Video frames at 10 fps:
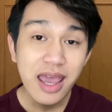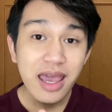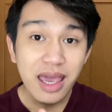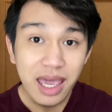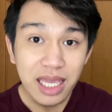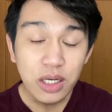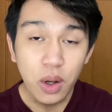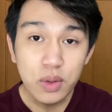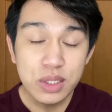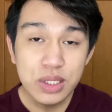And
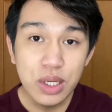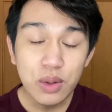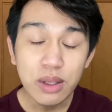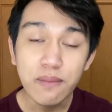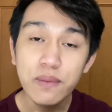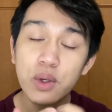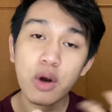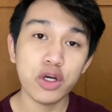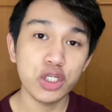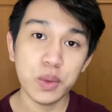also, if you are
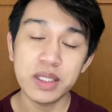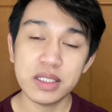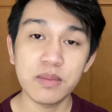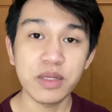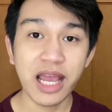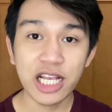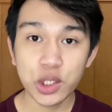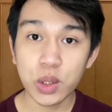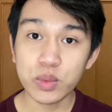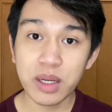doing some natural
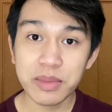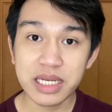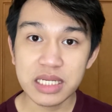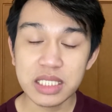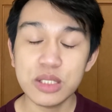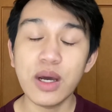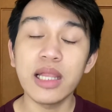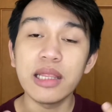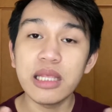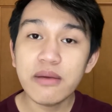remedies to
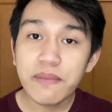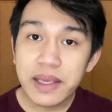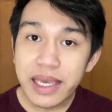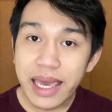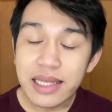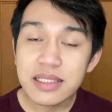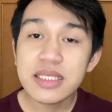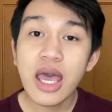alleviate